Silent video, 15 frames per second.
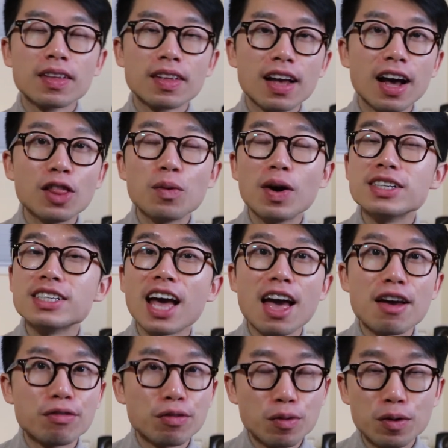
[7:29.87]
Otherwise,
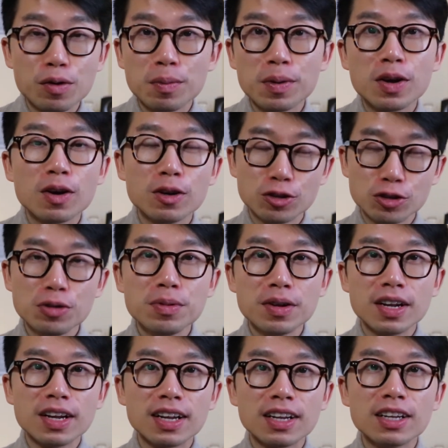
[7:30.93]
everyone would be
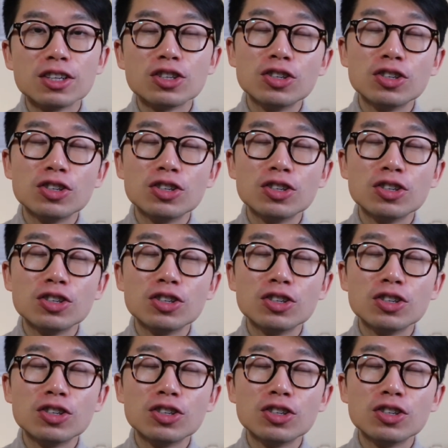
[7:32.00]
contributing in it